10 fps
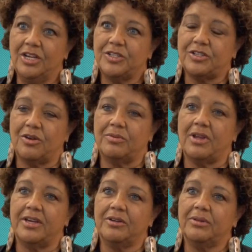So
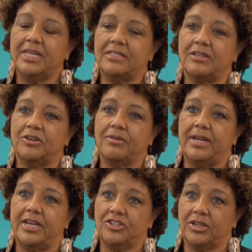not only is it a
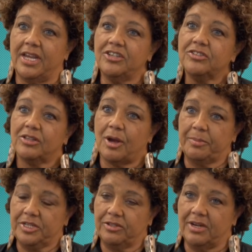great educational
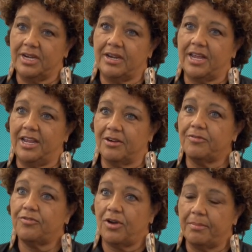opportunity to hear
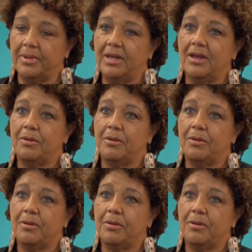from